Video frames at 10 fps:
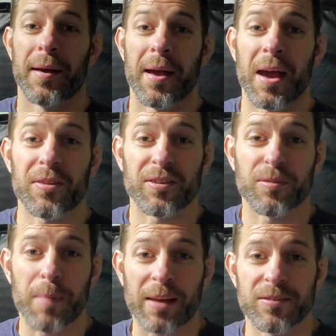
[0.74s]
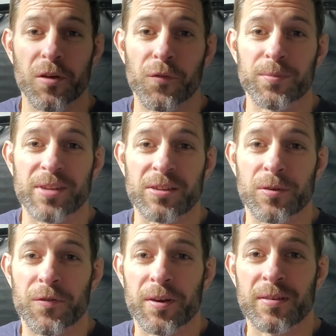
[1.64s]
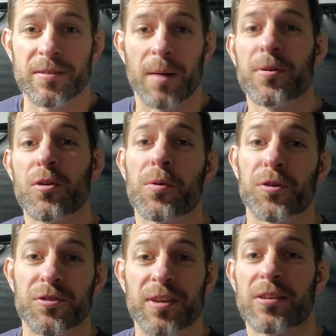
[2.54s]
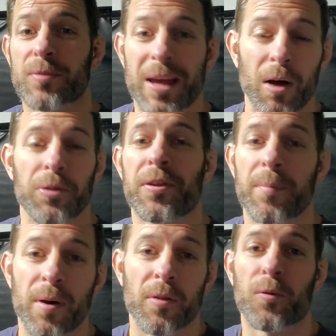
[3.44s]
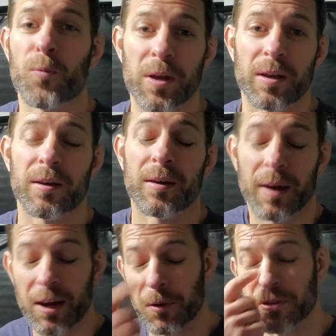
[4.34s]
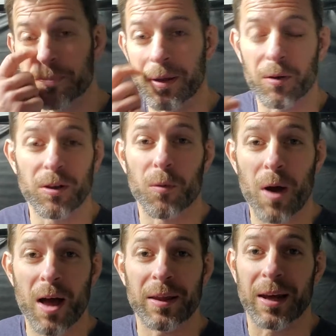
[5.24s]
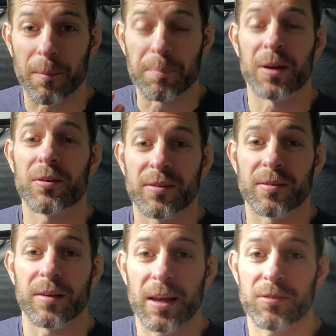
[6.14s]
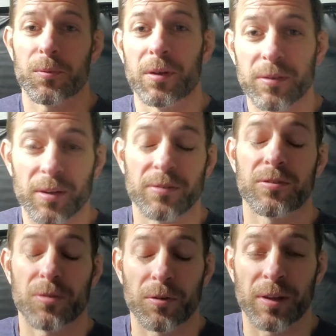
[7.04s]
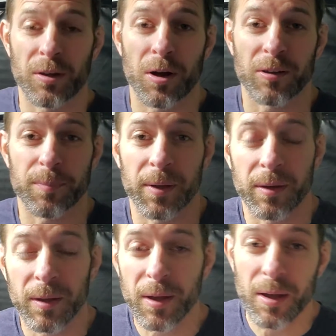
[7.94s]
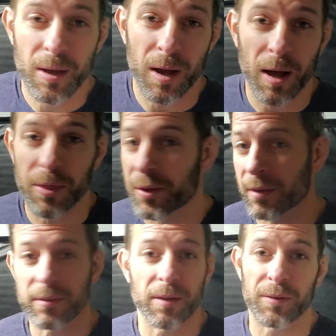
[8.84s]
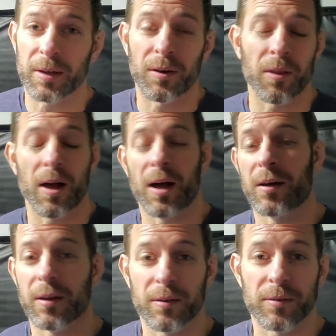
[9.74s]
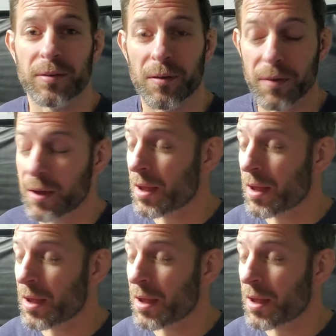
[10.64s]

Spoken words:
Hey, this is Matt Sloan from Sensory Fitness coming to you with your sensory health tip of the week. I know it's been a little while. I got a beard since last one. So that shows how long it's been. Thanksgiving and all the holidays and stuff.